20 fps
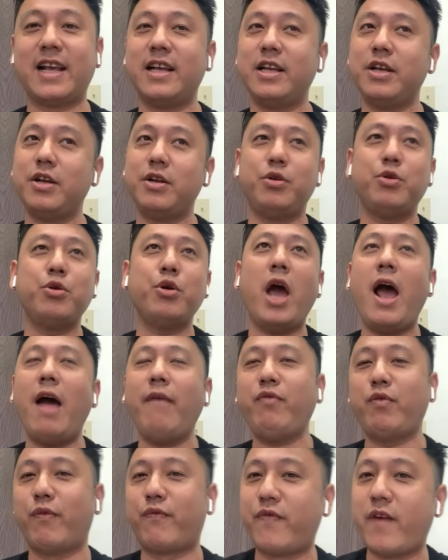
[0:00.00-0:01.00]
you have
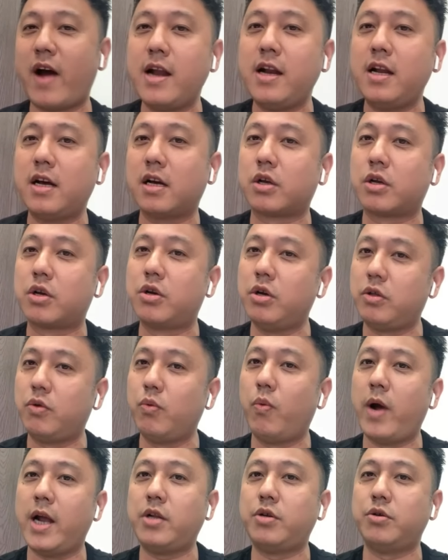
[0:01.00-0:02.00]
to find a good
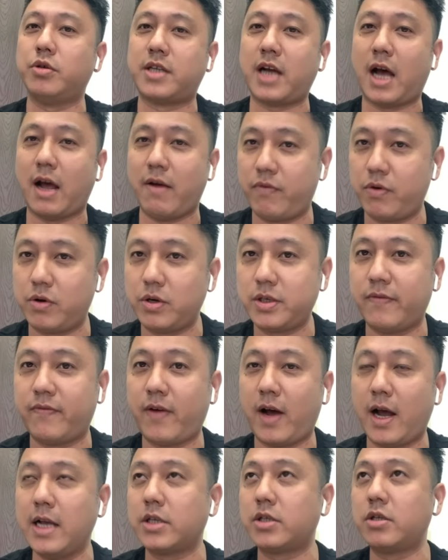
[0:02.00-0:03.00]
way to
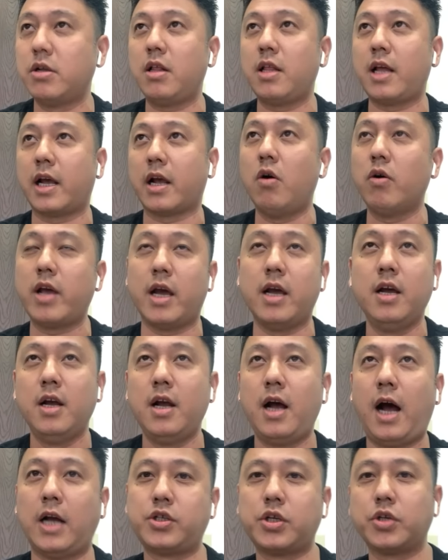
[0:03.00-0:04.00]
diversify. It's not like, okay,
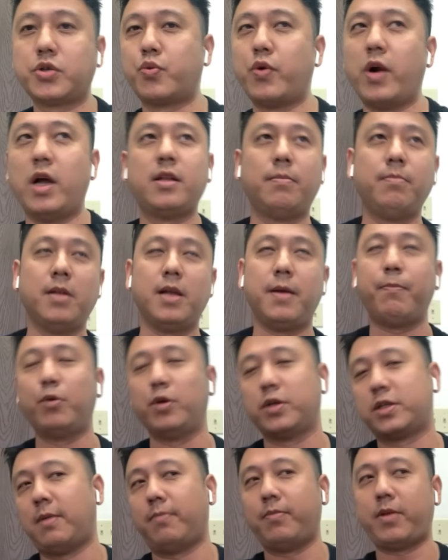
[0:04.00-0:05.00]
I just randomly
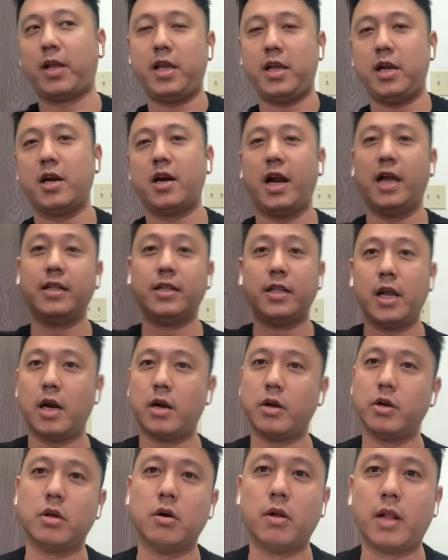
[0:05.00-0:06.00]
put something here and there.
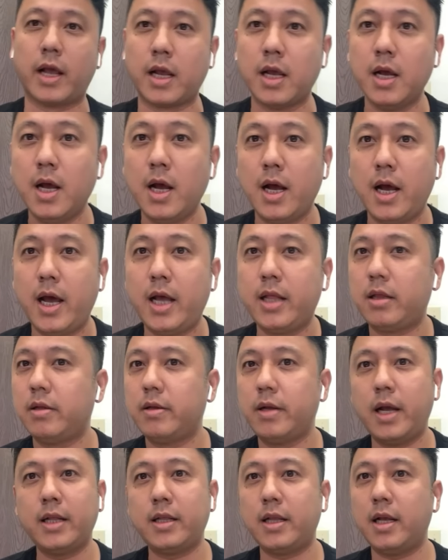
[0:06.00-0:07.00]
Like
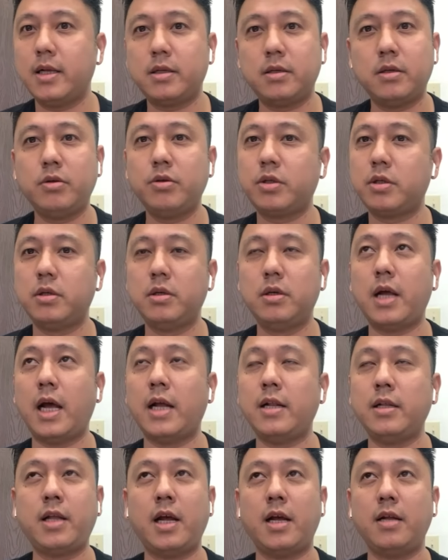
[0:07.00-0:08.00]

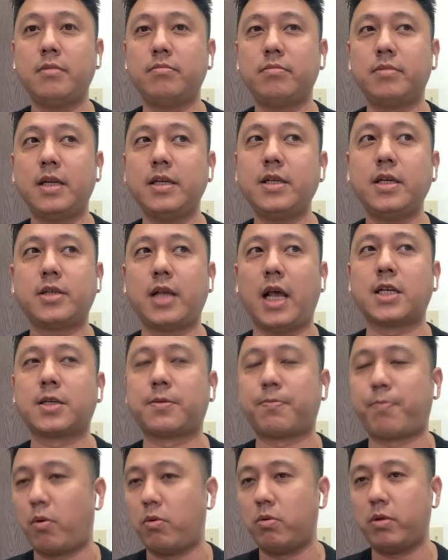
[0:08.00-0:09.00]
and then this is
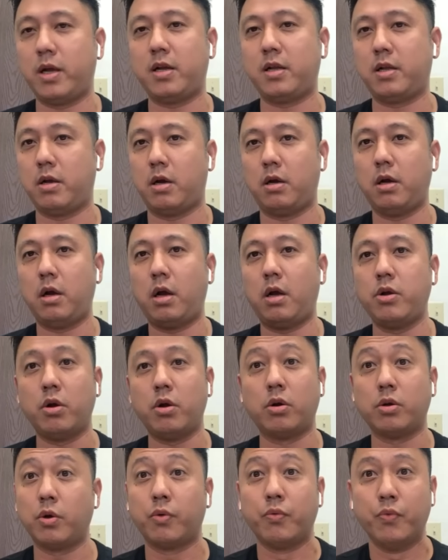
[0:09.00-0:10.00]
exploding
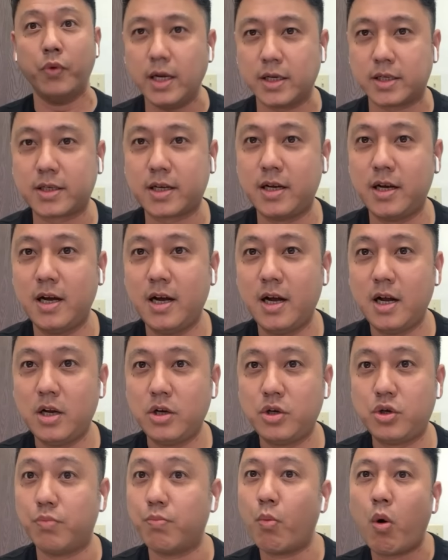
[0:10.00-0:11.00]
your risk
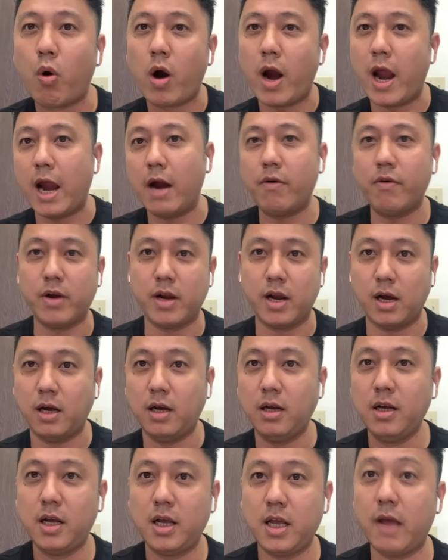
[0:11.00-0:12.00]
to more area
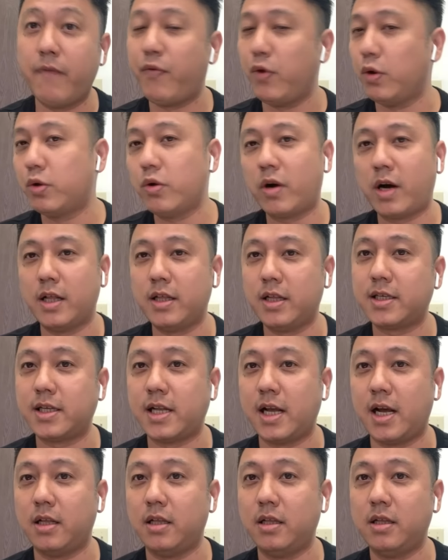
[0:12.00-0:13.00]
if you don't understand.